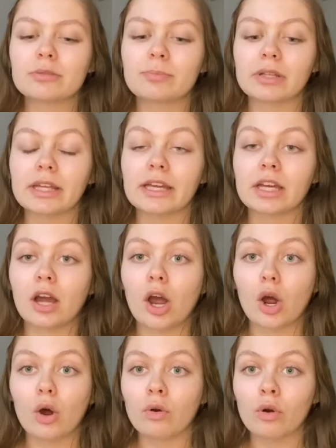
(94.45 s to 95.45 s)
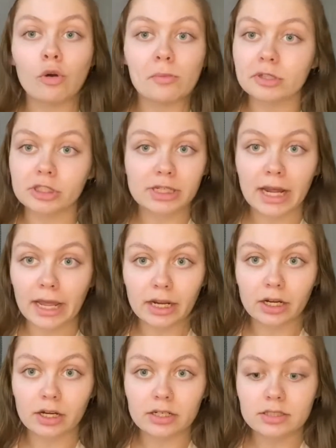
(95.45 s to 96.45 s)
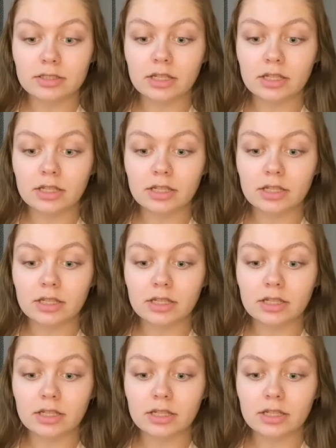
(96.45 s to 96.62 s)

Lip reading: but like own a whole bunch of tigers,